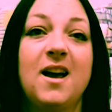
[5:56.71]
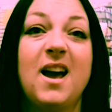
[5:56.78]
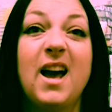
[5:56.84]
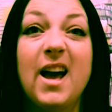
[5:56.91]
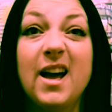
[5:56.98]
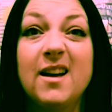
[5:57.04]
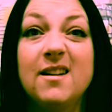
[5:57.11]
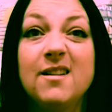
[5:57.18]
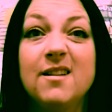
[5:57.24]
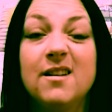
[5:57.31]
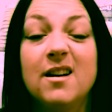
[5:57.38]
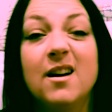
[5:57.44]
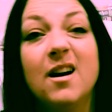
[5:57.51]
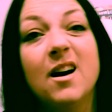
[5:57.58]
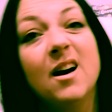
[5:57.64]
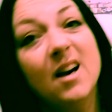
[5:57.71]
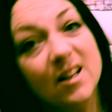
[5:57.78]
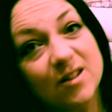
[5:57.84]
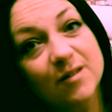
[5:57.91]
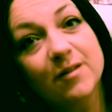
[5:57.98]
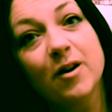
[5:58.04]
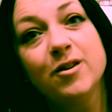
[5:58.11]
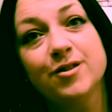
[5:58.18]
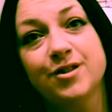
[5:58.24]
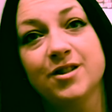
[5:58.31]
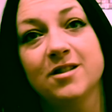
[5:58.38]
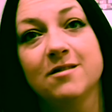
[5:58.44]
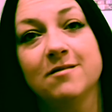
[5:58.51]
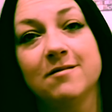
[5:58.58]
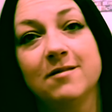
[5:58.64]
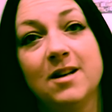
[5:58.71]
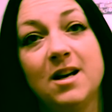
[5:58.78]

and a devotion,